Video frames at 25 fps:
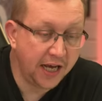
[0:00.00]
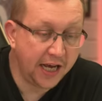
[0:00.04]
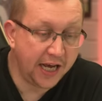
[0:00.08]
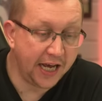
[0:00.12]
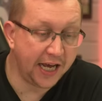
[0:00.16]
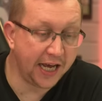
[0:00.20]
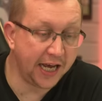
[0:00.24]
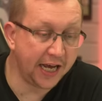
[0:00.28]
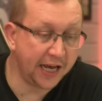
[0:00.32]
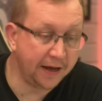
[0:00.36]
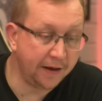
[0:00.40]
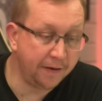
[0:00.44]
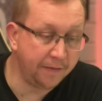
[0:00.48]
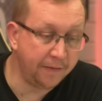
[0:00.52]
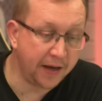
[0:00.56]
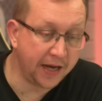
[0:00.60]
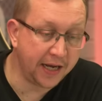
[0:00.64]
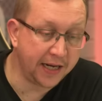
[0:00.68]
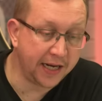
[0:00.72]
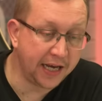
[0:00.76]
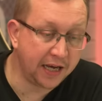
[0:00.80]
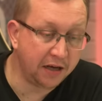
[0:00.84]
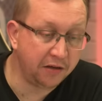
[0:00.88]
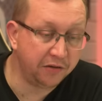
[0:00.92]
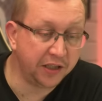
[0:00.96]

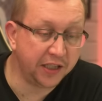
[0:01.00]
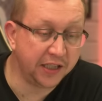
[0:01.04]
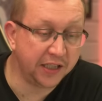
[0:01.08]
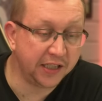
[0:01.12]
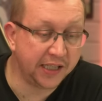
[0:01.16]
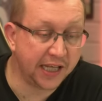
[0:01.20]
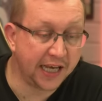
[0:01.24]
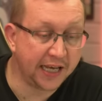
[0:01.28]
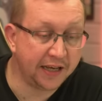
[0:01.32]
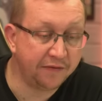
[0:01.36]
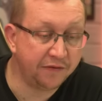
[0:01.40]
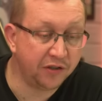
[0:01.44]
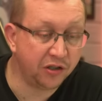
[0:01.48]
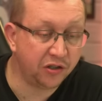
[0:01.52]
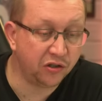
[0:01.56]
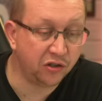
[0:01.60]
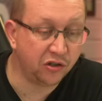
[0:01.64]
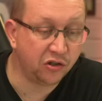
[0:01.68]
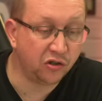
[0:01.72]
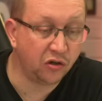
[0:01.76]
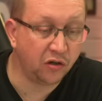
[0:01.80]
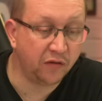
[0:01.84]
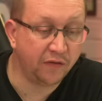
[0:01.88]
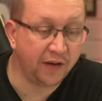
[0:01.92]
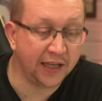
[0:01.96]
And how is David
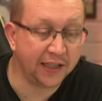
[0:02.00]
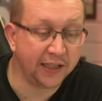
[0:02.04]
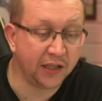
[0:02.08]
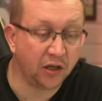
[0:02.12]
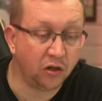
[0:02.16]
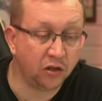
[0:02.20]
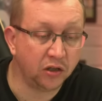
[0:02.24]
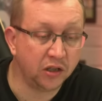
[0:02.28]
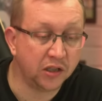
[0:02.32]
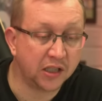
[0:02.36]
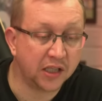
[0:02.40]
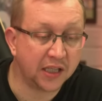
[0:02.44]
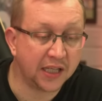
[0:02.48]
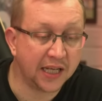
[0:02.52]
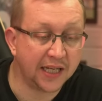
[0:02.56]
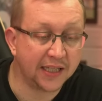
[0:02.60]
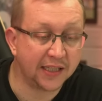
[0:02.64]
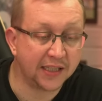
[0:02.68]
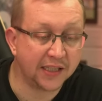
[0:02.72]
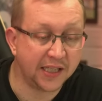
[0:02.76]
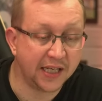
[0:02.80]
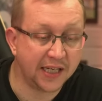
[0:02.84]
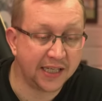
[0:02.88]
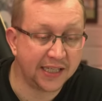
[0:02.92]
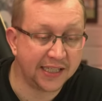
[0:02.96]
just sort of adding on to that
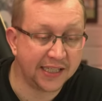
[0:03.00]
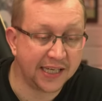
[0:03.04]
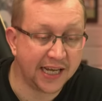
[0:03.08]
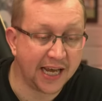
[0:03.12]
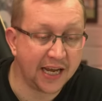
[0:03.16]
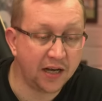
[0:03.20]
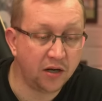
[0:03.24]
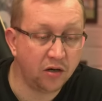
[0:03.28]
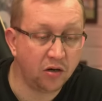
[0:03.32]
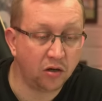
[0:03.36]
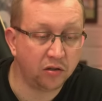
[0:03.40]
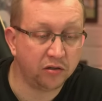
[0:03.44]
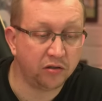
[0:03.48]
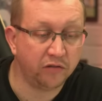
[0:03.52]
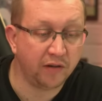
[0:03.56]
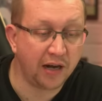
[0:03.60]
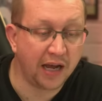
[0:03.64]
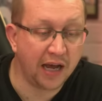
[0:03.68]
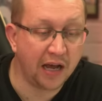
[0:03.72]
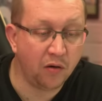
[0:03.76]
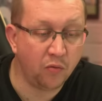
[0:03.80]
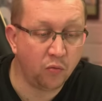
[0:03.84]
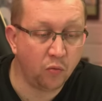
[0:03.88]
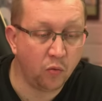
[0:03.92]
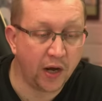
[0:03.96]
and saying he's getting knocked
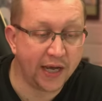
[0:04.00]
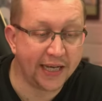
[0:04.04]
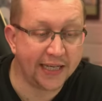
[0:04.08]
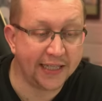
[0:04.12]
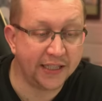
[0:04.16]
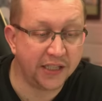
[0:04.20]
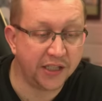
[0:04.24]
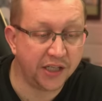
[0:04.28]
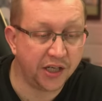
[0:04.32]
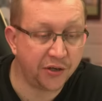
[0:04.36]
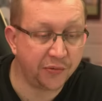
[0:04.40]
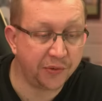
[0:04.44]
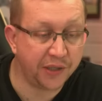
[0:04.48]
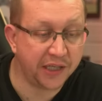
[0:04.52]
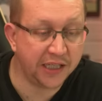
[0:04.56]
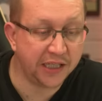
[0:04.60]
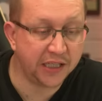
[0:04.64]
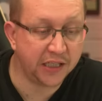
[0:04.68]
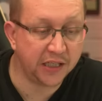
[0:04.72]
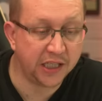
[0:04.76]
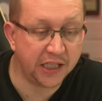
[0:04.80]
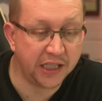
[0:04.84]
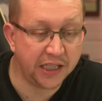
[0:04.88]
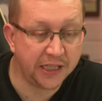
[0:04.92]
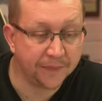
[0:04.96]
around way too
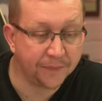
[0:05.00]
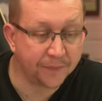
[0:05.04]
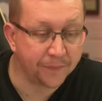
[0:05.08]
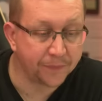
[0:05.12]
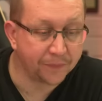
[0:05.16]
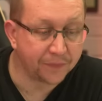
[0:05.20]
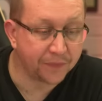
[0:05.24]
easy